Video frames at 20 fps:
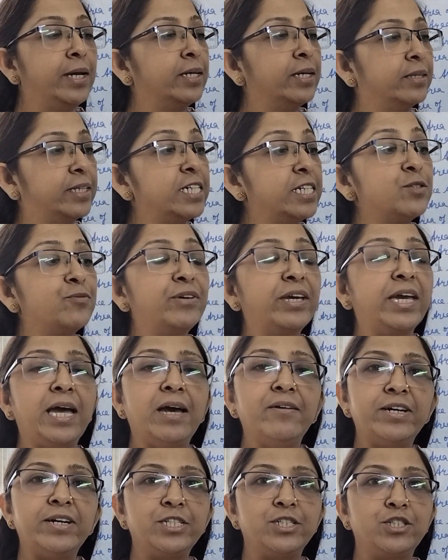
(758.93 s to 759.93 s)
This we have
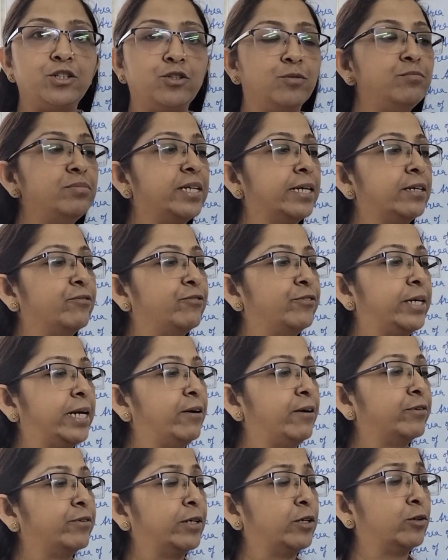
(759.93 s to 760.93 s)
assumed that we
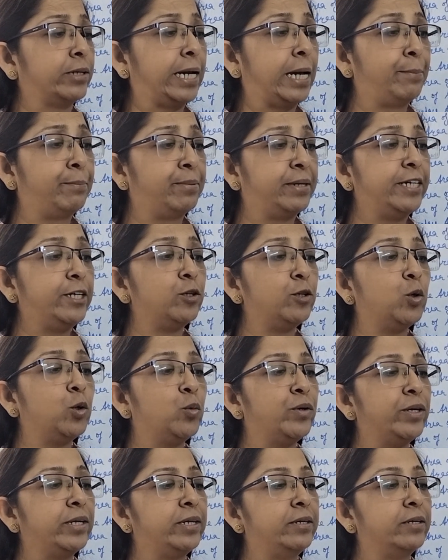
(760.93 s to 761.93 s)
have kept it
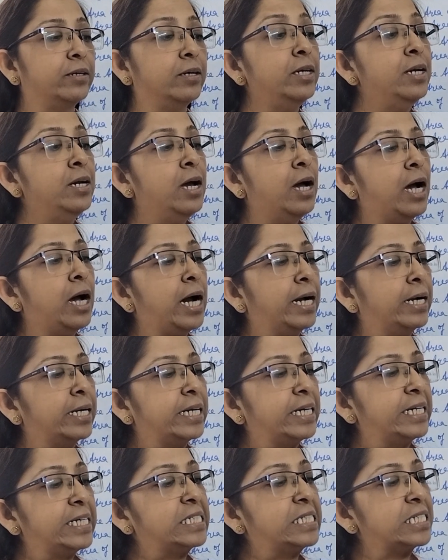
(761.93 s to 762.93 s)
over here, and
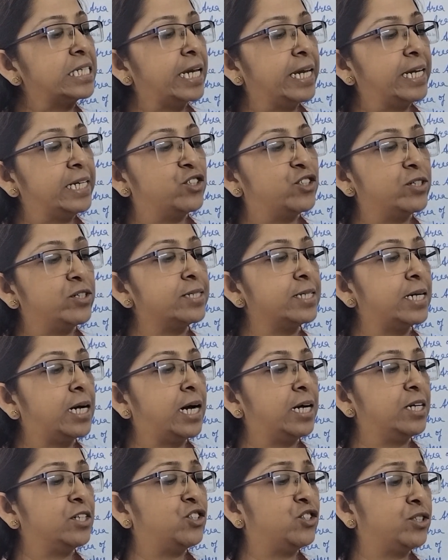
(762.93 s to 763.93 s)
its edges
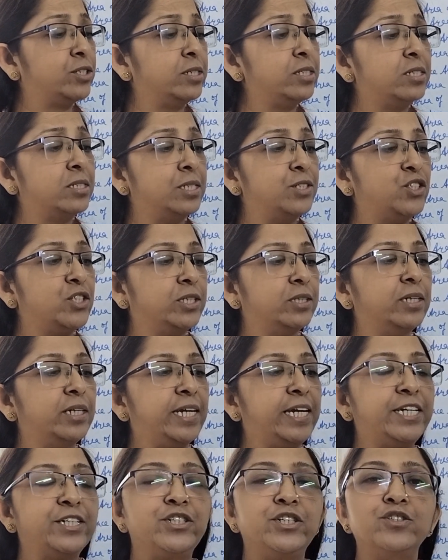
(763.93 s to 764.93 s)
are just touching the
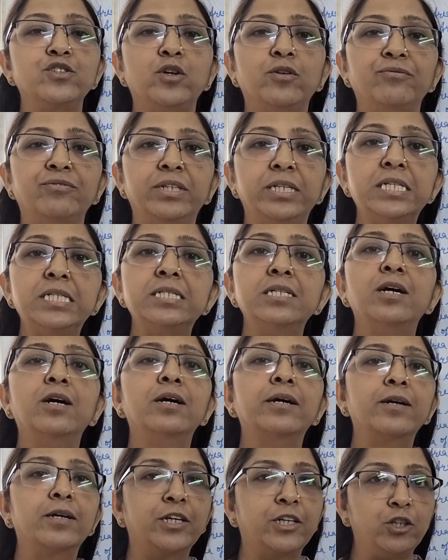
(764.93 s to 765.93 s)
edges of this
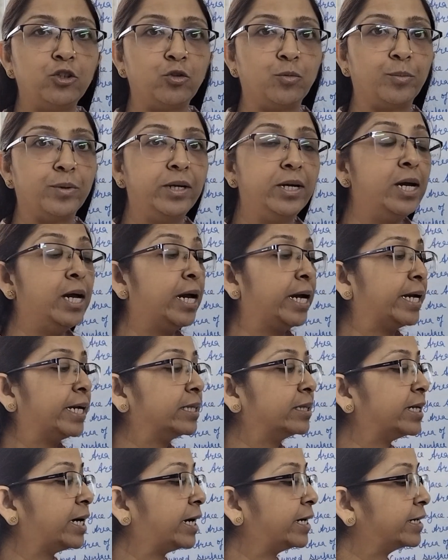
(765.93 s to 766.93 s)
cube. In
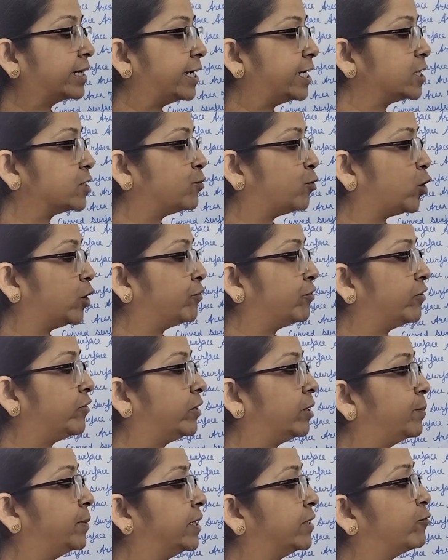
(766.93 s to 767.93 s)
that case, what
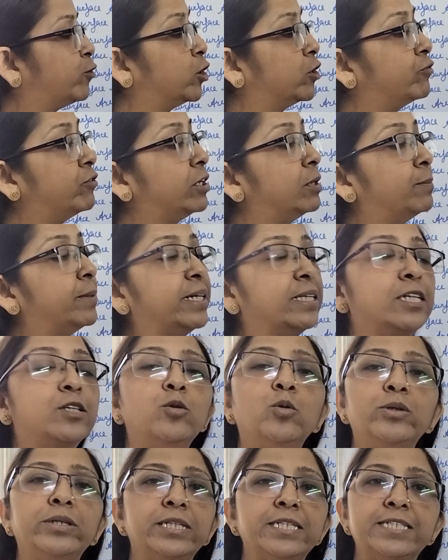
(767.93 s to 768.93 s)
will be the
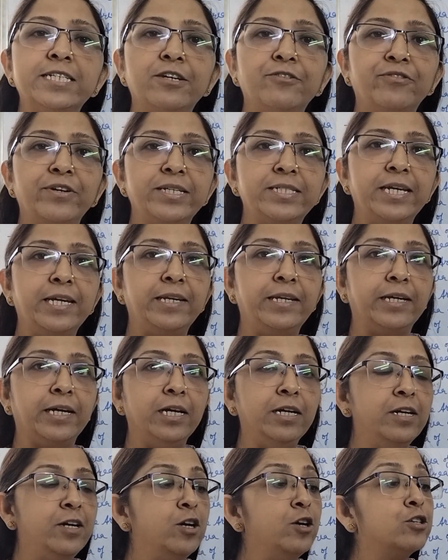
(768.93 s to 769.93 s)
total surface area?
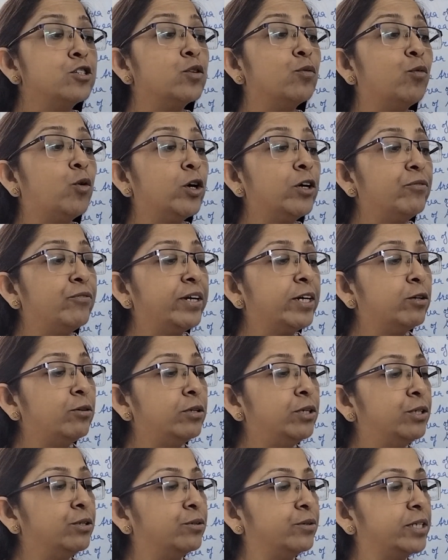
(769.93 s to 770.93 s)
So what we could
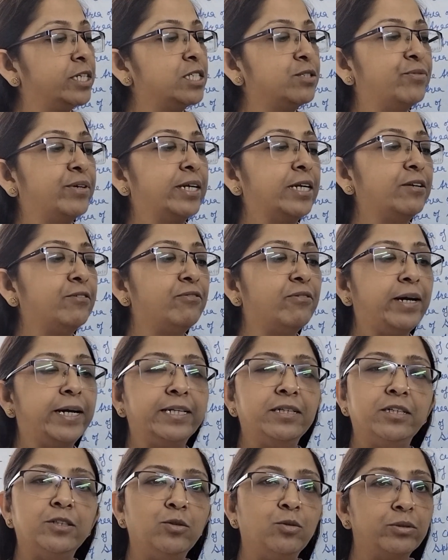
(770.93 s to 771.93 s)
do is, we can find
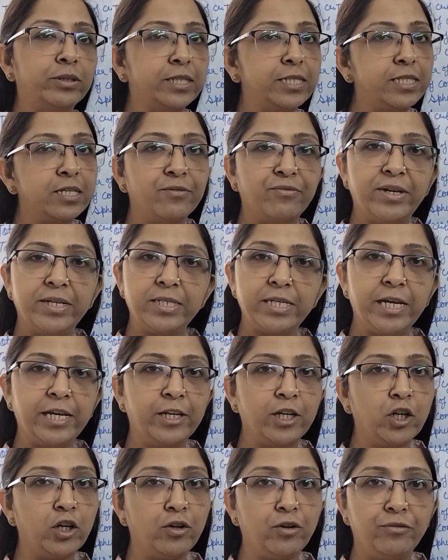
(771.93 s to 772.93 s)
the total surface
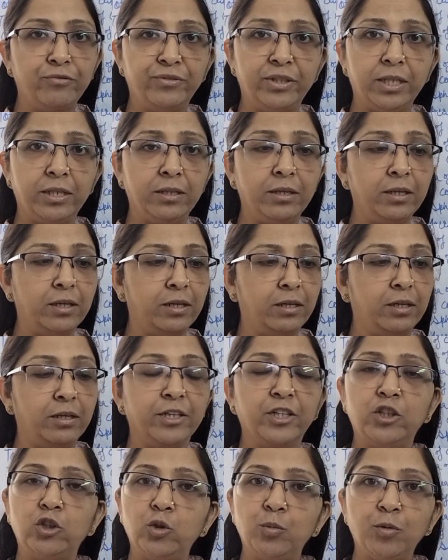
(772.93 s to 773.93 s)
area of the
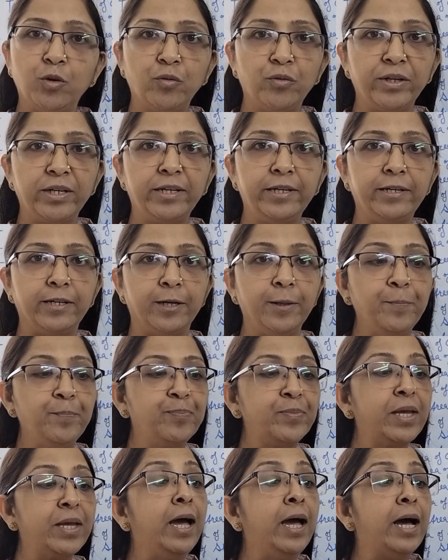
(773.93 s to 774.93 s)
cube over here,
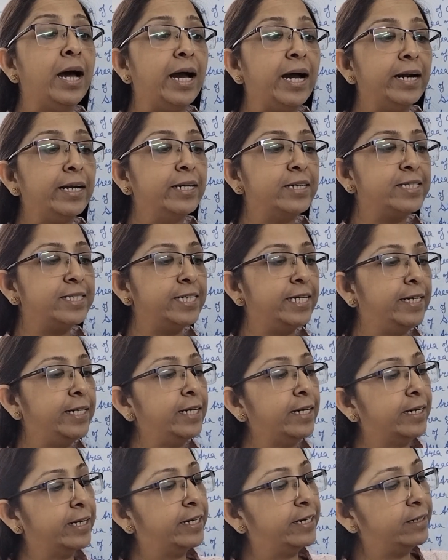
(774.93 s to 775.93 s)
and
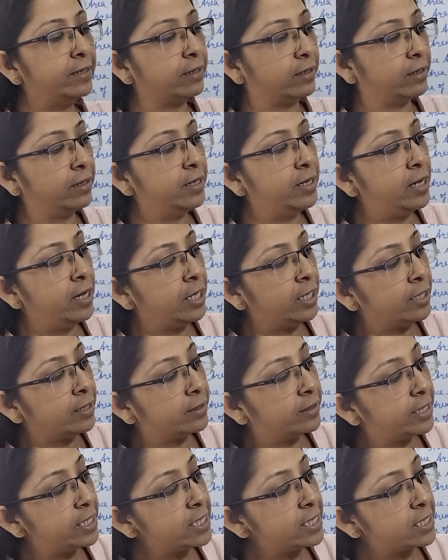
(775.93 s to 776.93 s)
see here,
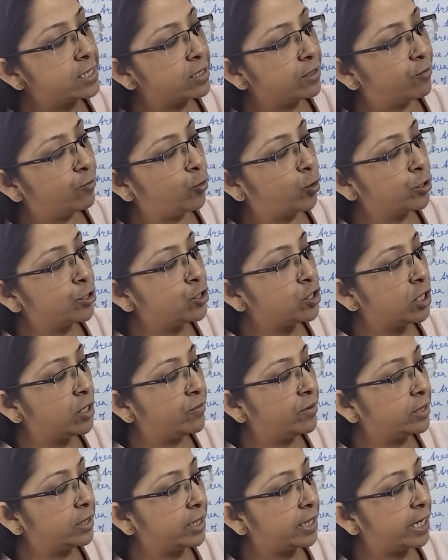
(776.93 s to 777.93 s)
this
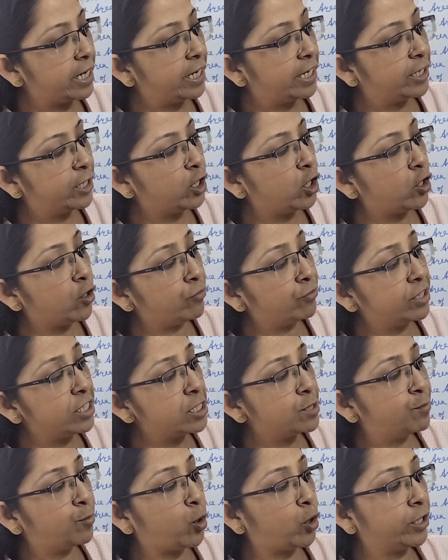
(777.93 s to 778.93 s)
whatsoever the area of this
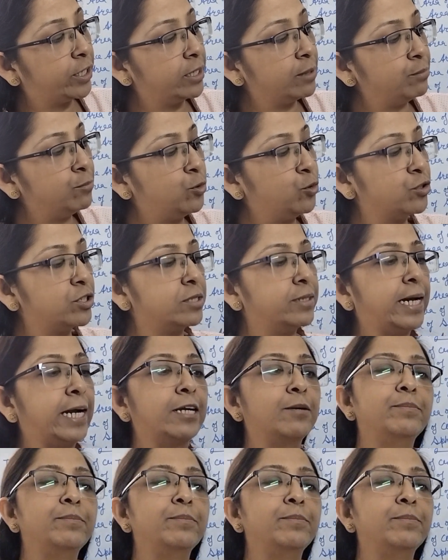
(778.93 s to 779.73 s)
bottommost, that